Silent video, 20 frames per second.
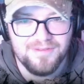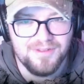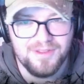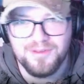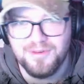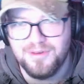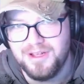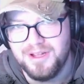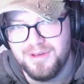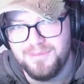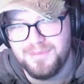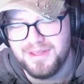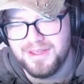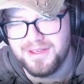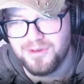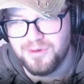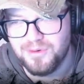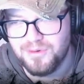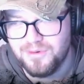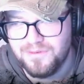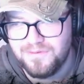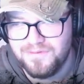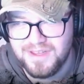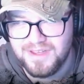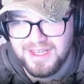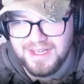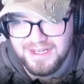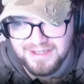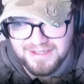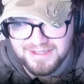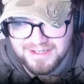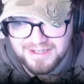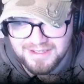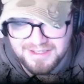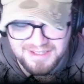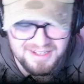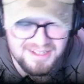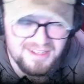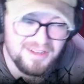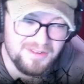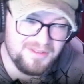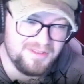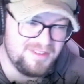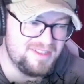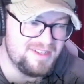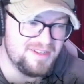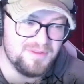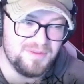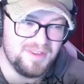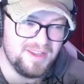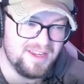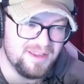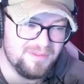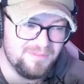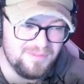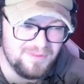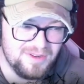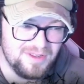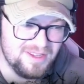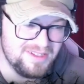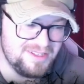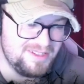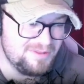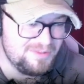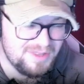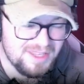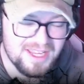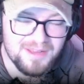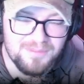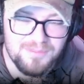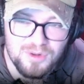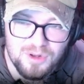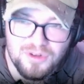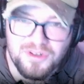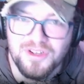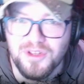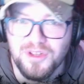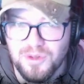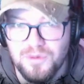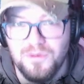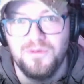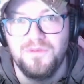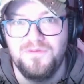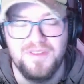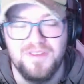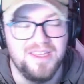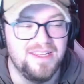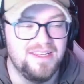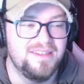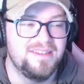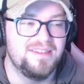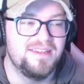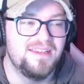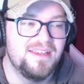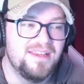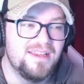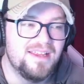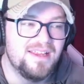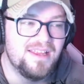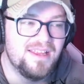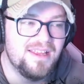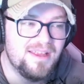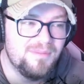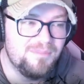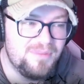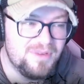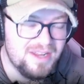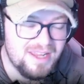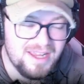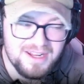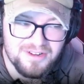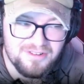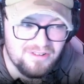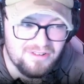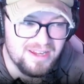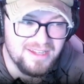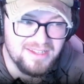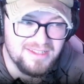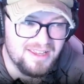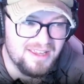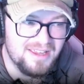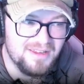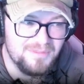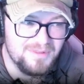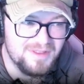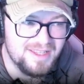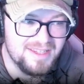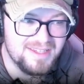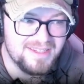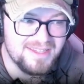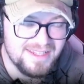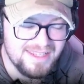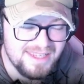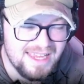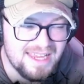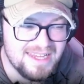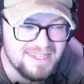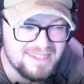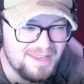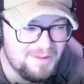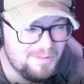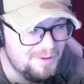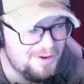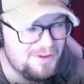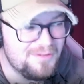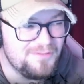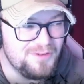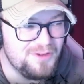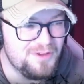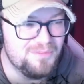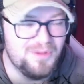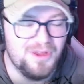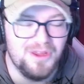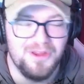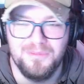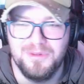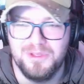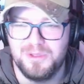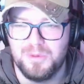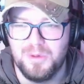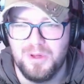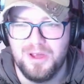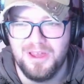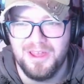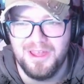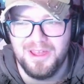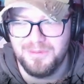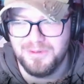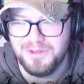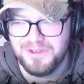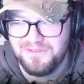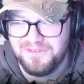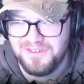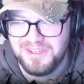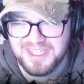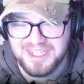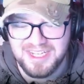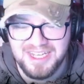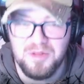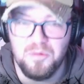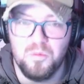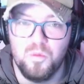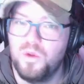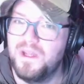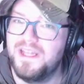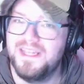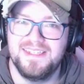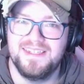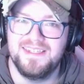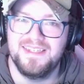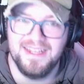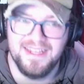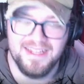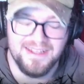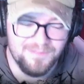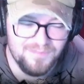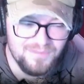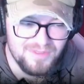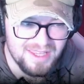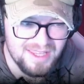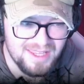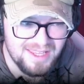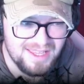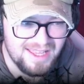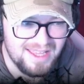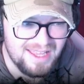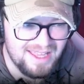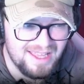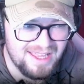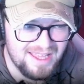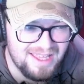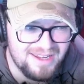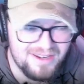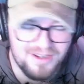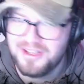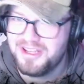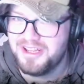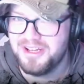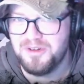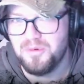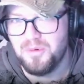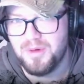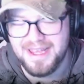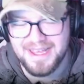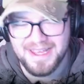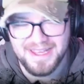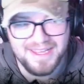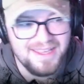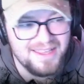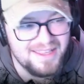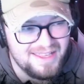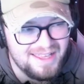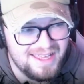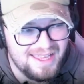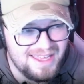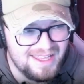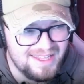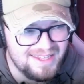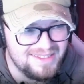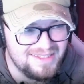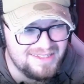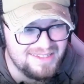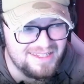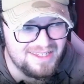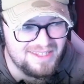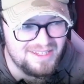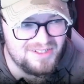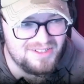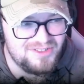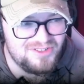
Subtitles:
thought I'd be a gore fiend. And I certainly still think I'm not a gore fiend. But I had a great time with this. And yes, there were a few moments where I was physically wincing, looking away and I